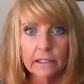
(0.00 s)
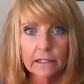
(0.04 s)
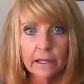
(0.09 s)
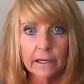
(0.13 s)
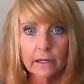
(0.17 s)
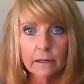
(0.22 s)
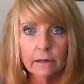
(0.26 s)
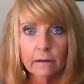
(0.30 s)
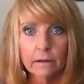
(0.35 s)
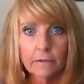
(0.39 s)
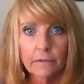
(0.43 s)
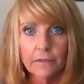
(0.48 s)

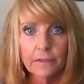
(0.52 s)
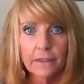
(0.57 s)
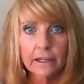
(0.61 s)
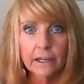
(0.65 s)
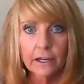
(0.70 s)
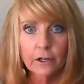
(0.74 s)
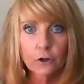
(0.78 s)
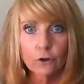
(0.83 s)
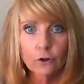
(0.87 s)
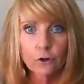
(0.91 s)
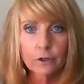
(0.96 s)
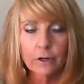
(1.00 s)
I think
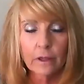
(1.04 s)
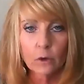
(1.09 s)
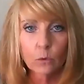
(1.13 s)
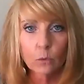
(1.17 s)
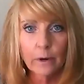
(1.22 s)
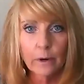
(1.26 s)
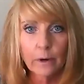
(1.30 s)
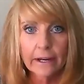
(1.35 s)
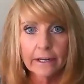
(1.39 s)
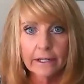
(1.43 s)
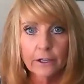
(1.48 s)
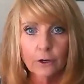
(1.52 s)
I heard on the
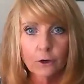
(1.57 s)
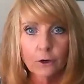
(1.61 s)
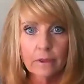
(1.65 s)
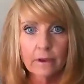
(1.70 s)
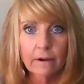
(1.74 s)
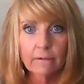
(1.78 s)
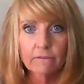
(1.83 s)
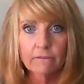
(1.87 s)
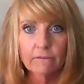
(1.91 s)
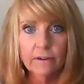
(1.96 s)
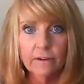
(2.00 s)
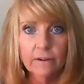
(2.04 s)
radio
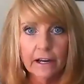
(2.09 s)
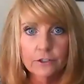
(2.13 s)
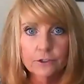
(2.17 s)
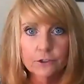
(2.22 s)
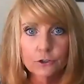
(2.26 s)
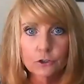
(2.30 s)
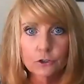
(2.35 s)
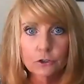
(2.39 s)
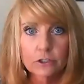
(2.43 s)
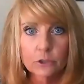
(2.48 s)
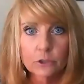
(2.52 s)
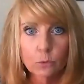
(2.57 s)
that
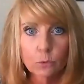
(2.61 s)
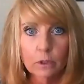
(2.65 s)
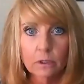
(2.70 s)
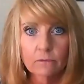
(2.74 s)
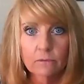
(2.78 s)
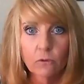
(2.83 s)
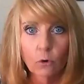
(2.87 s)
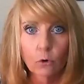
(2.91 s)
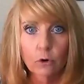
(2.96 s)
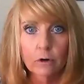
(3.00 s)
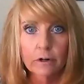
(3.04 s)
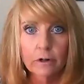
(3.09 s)
Pfizer is one of
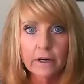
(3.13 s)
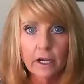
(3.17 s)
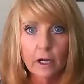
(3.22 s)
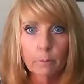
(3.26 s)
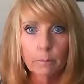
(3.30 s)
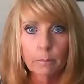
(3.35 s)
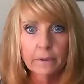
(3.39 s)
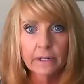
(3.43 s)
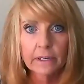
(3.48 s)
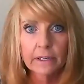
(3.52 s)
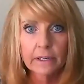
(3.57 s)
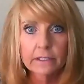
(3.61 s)
4
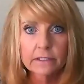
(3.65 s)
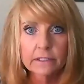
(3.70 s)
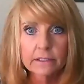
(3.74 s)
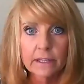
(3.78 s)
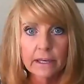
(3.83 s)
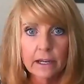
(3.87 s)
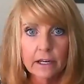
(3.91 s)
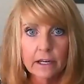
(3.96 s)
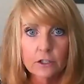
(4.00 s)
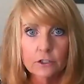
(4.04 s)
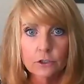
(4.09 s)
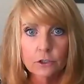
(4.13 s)
companies
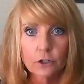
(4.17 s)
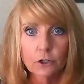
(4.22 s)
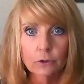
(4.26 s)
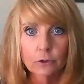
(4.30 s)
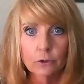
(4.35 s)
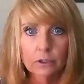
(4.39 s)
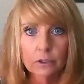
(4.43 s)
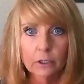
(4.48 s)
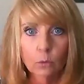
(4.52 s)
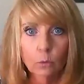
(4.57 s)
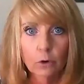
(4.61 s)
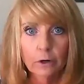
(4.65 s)
that is
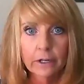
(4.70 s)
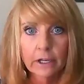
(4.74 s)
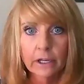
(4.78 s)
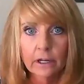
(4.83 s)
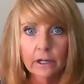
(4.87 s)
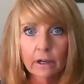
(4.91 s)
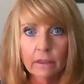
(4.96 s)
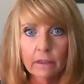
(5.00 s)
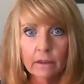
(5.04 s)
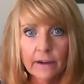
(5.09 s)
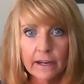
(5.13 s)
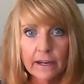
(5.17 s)
currently working
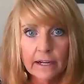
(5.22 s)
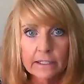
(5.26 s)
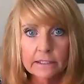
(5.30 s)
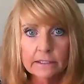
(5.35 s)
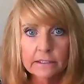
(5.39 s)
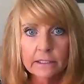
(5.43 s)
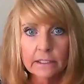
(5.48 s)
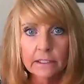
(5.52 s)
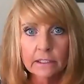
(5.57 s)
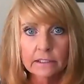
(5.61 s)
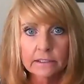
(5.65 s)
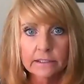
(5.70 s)
on the
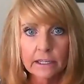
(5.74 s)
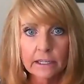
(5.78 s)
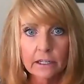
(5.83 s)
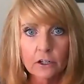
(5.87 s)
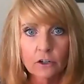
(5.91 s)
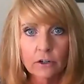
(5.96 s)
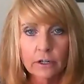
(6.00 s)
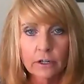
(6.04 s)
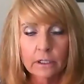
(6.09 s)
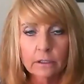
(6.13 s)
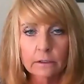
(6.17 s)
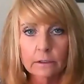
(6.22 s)
vaccine. Is that
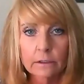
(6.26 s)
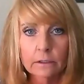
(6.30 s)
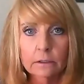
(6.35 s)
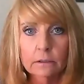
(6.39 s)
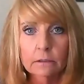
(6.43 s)
correct?